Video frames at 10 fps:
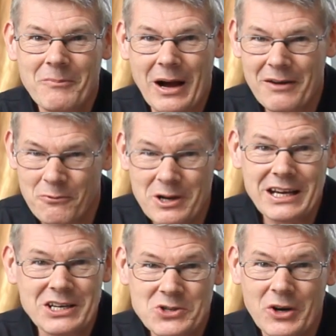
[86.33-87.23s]
I've
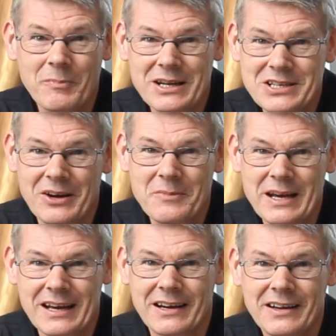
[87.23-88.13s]
really enjoyed my time
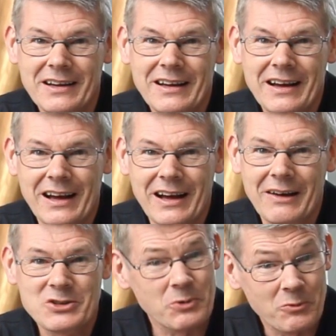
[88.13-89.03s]
here.
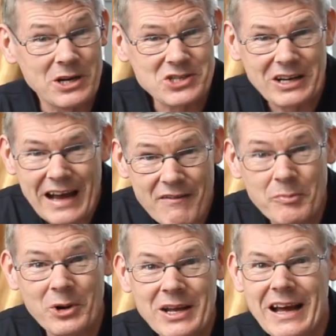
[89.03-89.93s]
I just want to wish
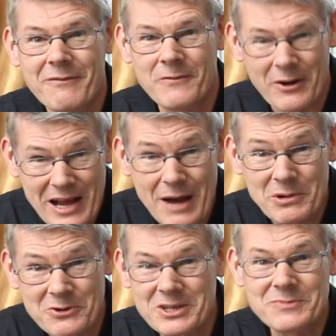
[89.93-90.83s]
everybody a very
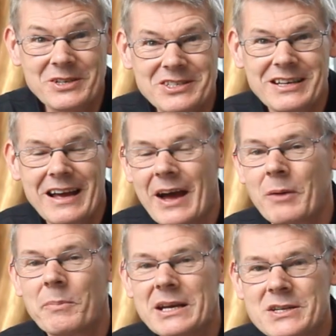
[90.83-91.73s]
happy Christmas and
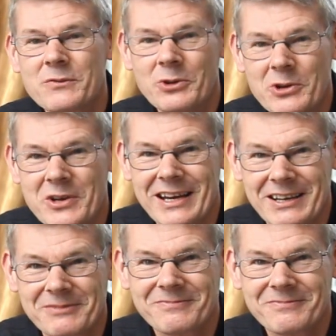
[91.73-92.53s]
a peaceful New Year.